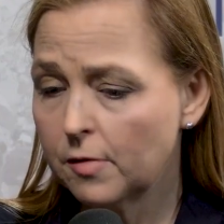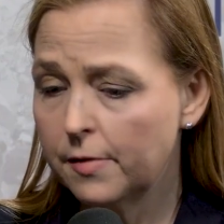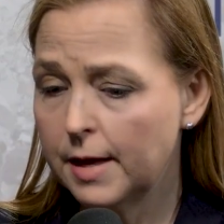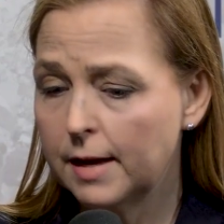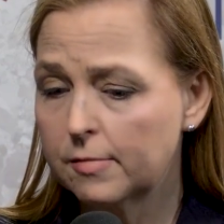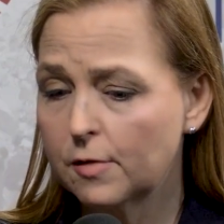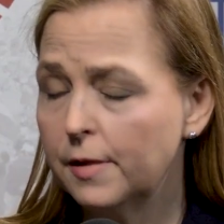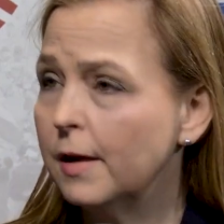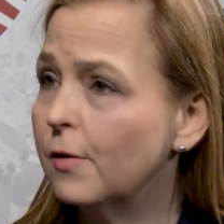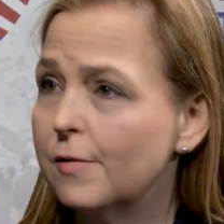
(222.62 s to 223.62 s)
down that
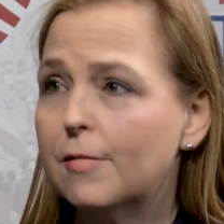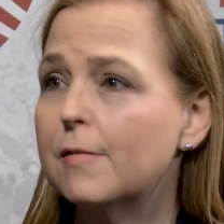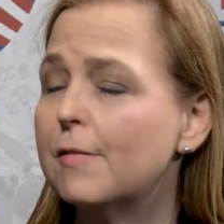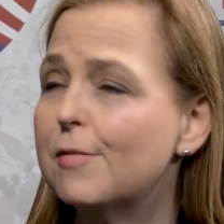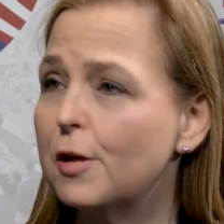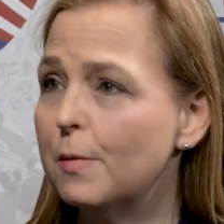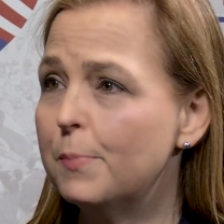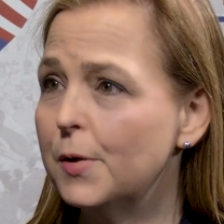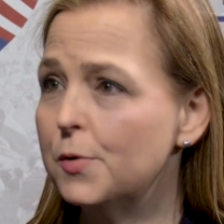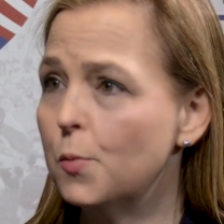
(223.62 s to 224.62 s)
escalator and says he's going to
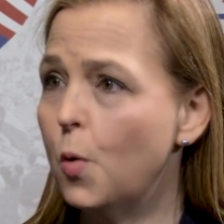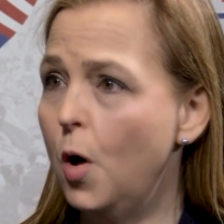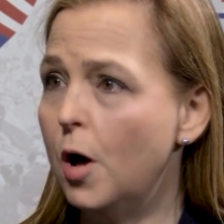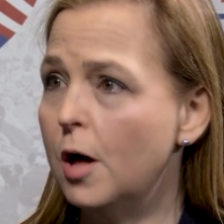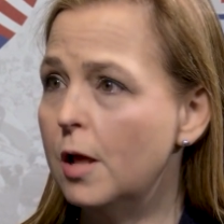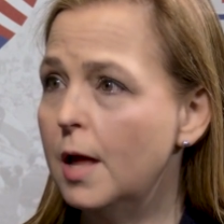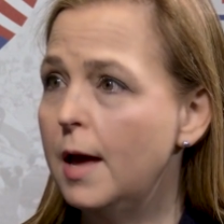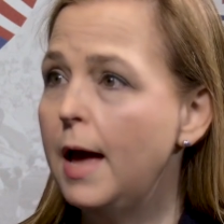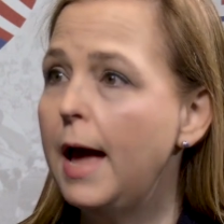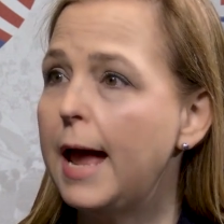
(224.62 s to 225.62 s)
build a wall,
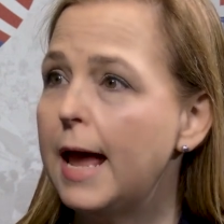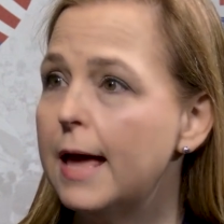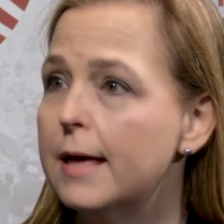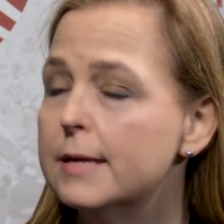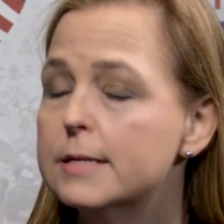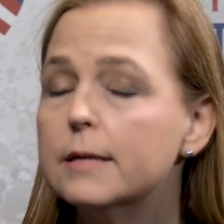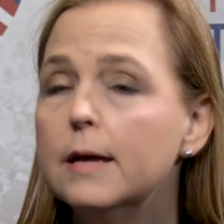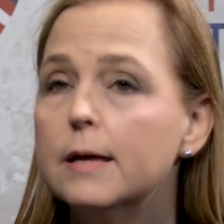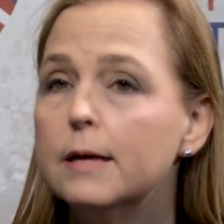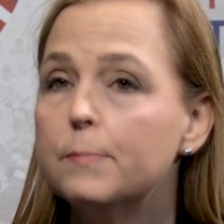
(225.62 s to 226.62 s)
and
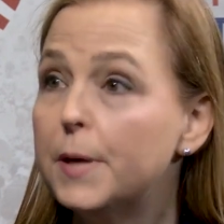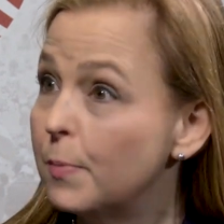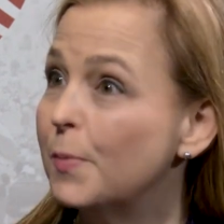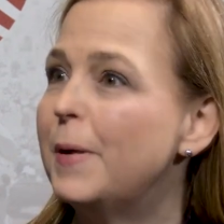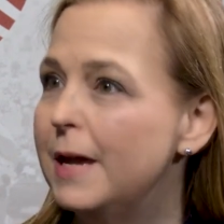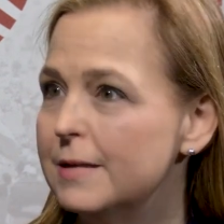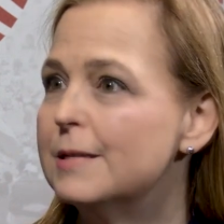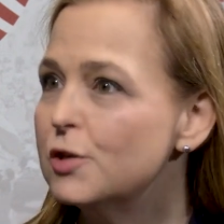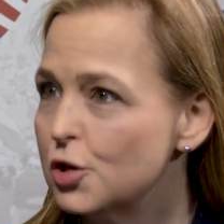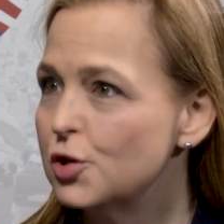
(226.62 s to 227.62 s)
people pay
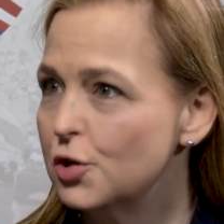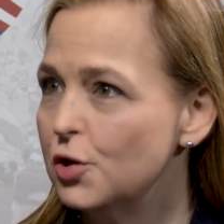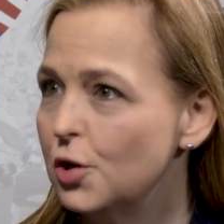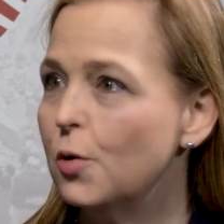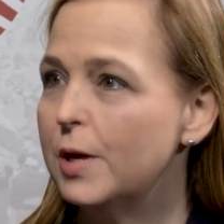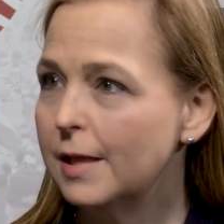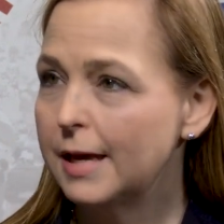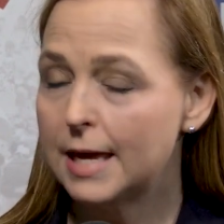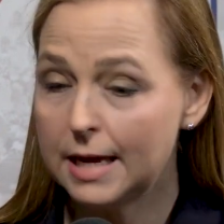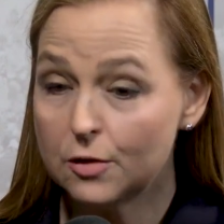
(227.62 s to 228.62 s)
attention to you know he
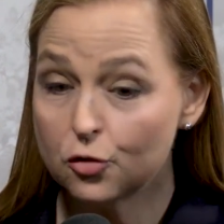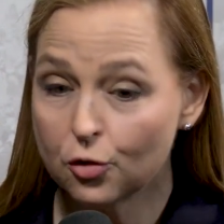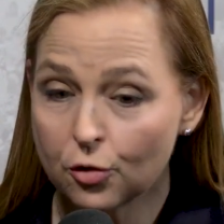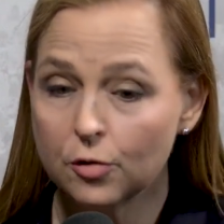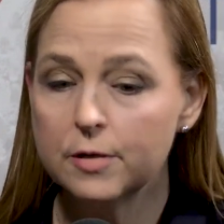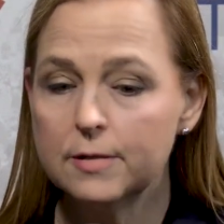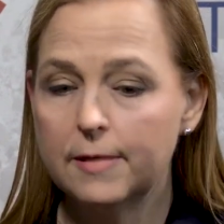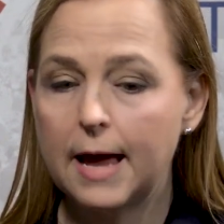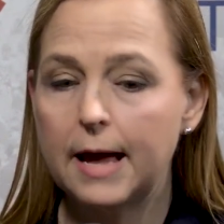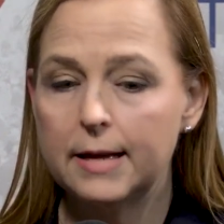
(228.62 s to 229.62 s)
like he turned
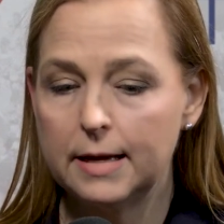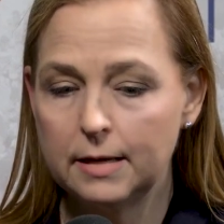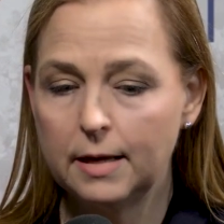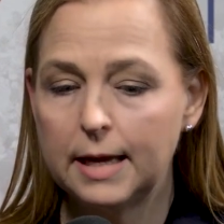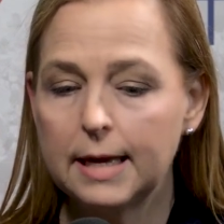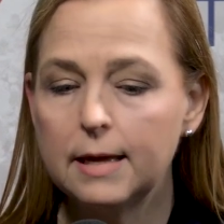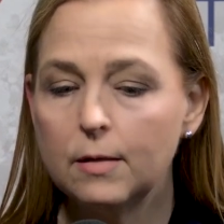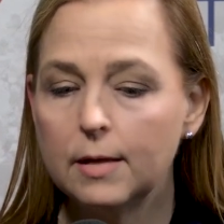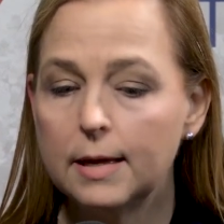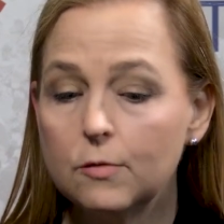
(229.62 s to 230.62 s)
that in,
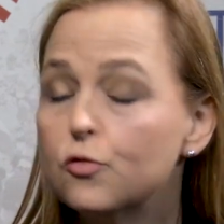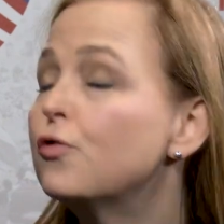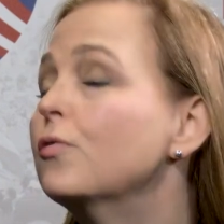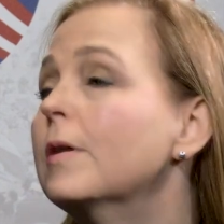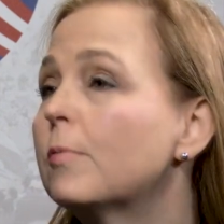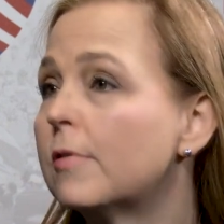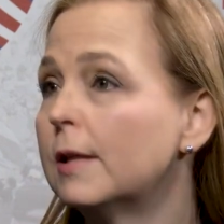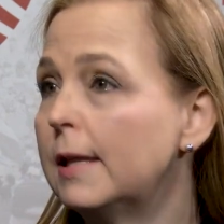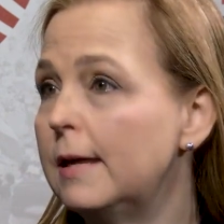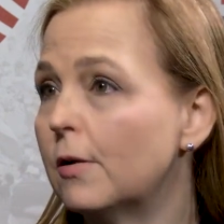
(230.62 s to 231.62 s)
he he truly was a
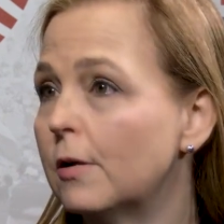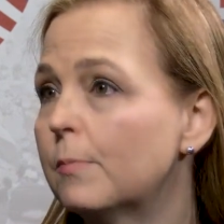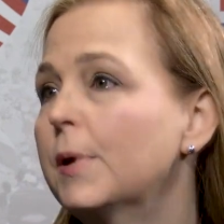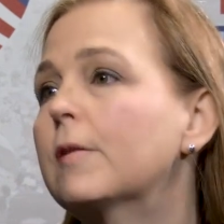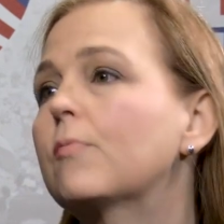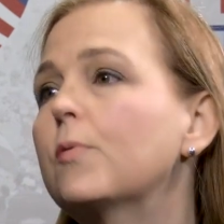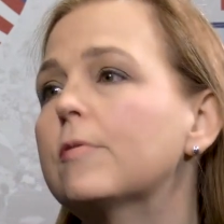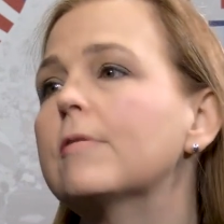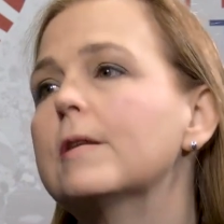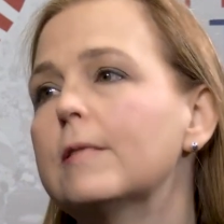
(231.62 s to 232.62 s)
leader because we're
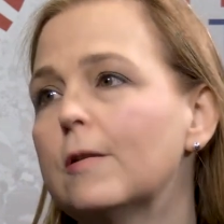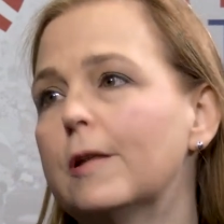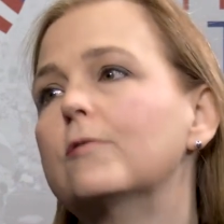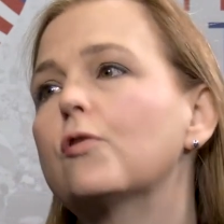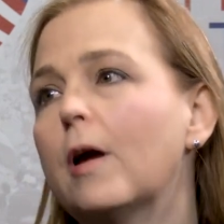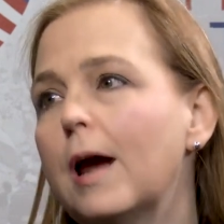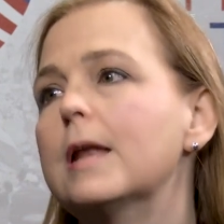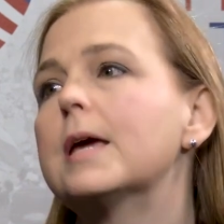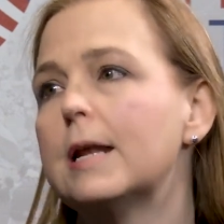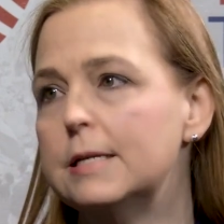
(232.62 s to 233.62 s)
sitting there like
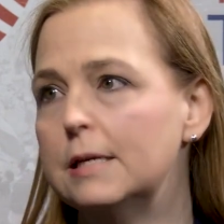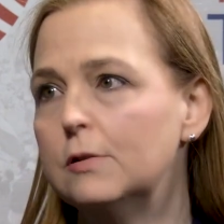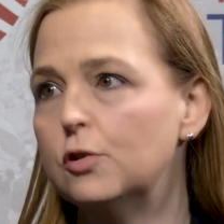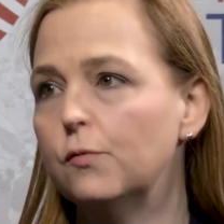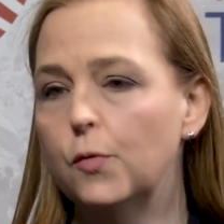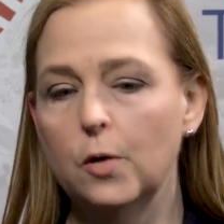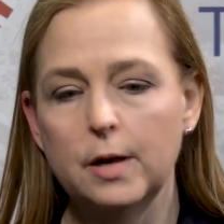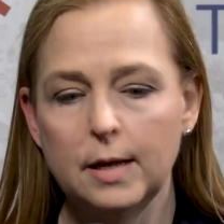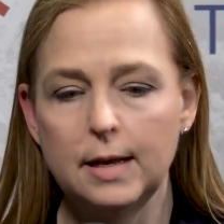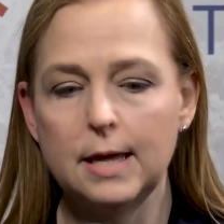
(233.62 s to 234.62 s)
trying to get attention for
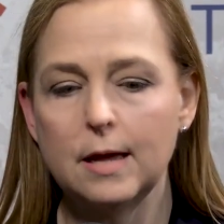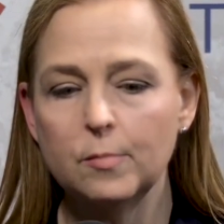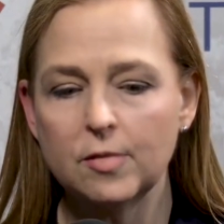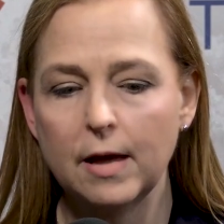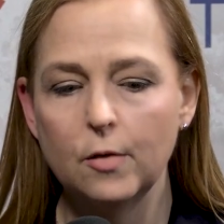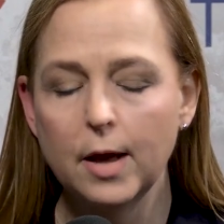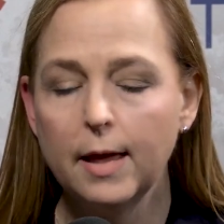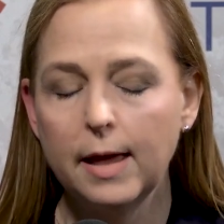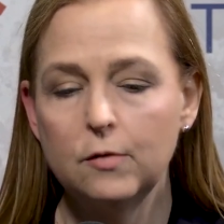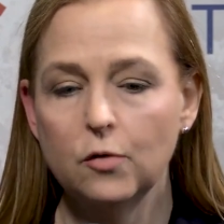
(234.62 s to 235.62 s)
it and yeah. he comes out
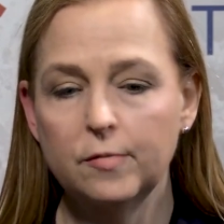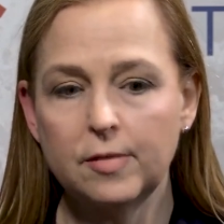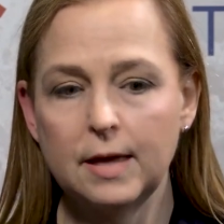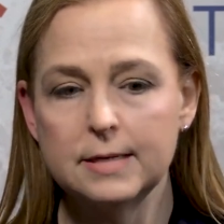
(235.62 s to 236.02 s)
and drives the